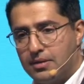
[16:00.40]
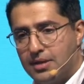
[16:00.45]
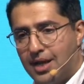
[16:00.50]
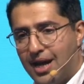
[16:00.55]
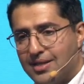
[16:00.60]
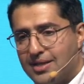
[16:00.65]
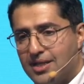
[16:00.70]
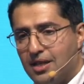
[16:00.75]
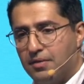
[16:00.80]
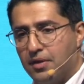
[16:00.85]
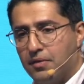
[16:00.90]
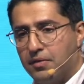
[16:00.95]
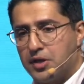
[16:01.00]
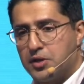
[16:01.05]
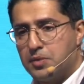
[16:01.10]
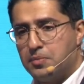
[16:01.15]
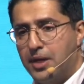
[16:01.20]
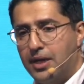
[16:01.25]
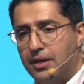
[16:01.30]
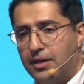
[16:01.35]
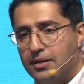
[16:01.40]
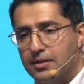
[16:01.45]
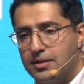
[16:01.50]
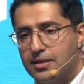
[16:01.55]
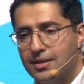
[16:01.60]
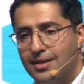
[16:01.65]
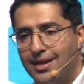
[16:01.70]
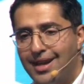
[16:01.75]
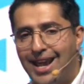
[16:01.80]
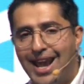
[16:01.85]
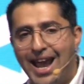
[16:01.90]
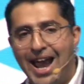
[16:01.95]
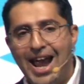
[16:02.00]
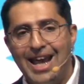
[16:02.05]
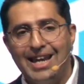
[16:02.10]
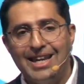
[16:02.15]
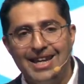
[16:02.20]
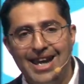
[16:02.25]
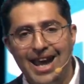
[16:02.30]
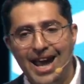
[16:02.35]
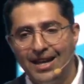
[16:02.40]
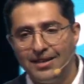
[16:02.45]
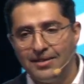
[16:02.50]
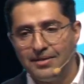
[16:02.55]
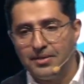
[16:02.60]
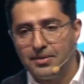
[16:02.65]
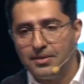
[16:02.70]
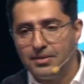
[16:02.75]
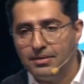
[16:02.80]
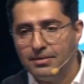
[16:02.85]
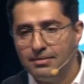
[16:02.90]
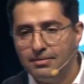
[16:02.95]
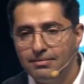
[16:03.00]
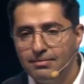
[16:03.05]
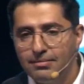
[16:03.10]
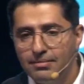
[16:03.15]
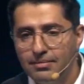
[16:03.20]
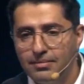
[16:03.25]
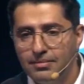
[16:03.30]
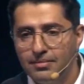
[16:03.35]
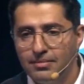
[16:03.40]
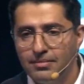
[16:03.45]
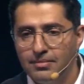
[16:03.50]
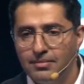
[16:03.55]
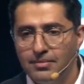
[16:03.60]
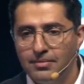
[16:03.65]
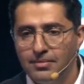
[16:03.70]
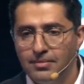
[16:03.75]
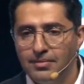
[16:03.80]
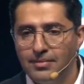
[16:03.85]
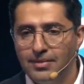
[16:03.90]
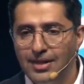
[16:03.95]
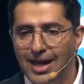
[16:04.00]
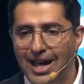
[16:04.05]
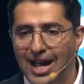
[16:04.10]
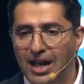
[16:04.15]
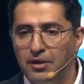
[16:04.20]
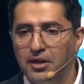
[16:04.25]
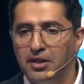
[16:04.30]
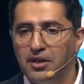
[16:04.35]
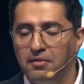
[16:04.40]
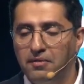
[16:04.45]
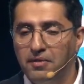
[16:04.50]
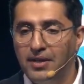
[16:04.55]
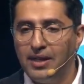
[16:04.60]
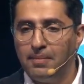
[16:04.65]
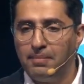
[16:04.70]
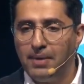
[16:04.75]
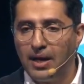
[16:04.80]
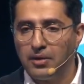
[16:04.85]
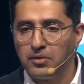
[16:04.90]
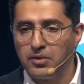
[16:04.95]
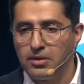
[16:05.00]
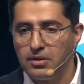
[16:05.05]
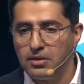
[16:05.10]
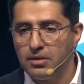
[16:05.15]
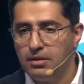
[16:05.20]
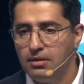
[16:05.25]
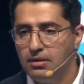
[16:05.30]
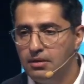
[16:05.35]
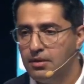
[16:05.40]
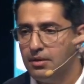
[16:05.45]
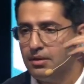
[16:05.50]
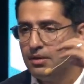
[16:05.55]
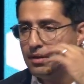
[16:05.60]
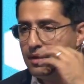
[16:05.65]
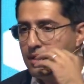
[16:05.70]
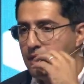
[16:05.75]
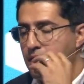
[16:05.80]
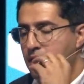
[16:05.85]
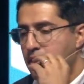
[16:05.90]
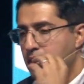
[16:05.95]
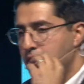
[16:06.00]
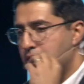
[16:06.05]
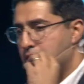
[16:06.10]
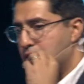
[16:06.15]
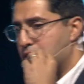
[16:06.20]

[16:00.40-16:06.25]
highest level of experience, and the end. How did they feel about it? So